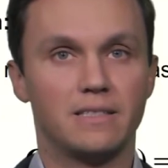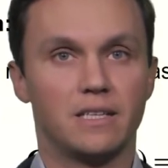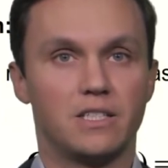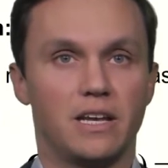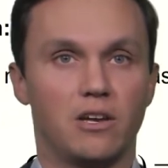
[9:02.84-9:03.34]

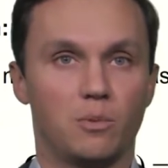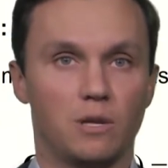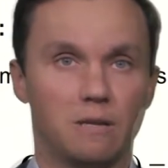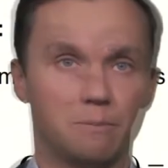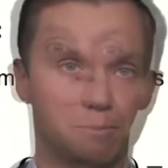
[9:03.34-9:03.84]
such a
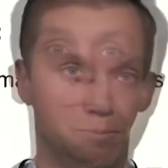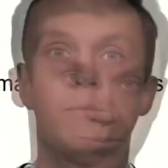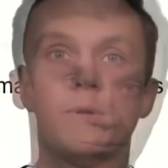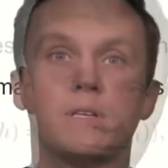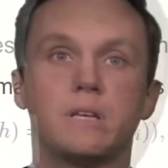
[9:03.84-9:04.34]
copula?
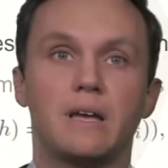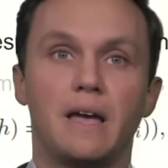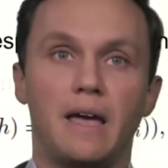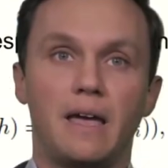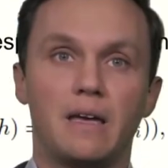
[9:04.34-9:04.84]

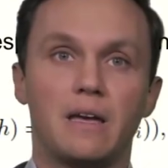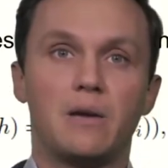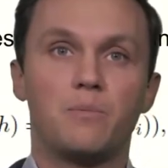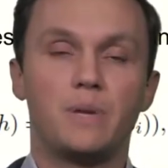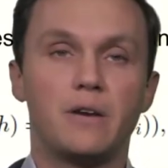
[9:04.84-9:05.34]
A
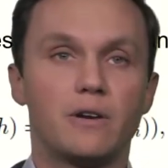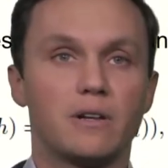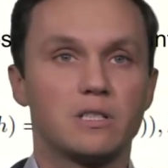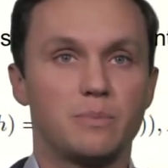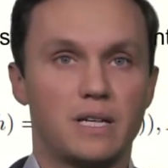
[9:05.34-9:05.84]

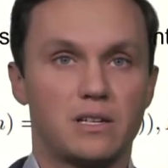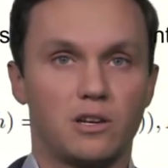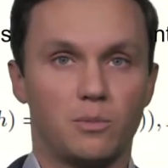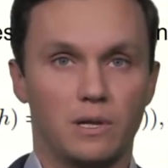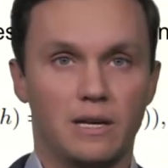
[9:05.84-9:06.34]
empirical spatial
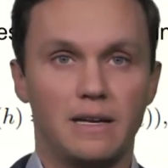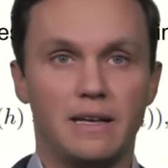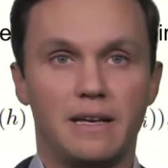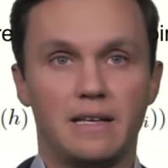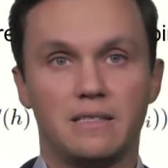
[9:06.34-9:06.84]
copula
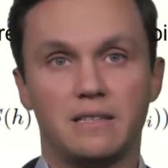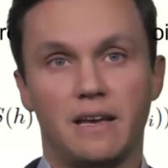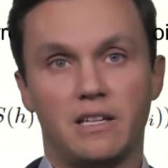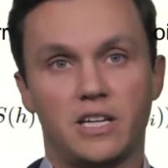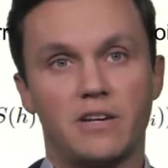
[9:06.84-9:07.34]
is
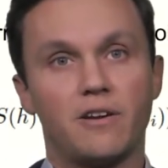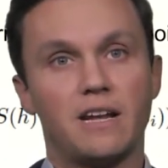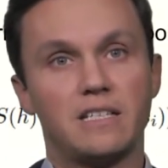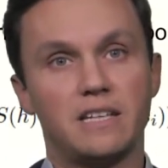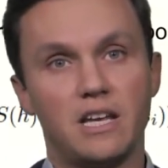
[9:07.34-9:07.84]
a
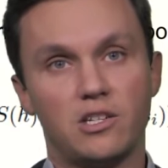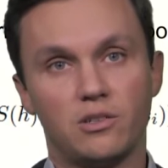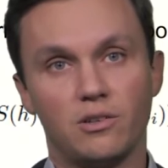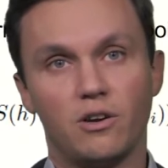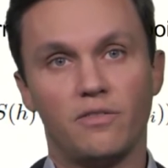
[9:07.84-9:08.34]

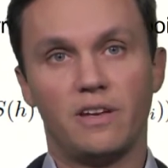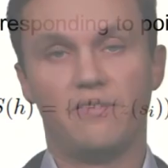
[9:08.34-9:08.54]
generalization of a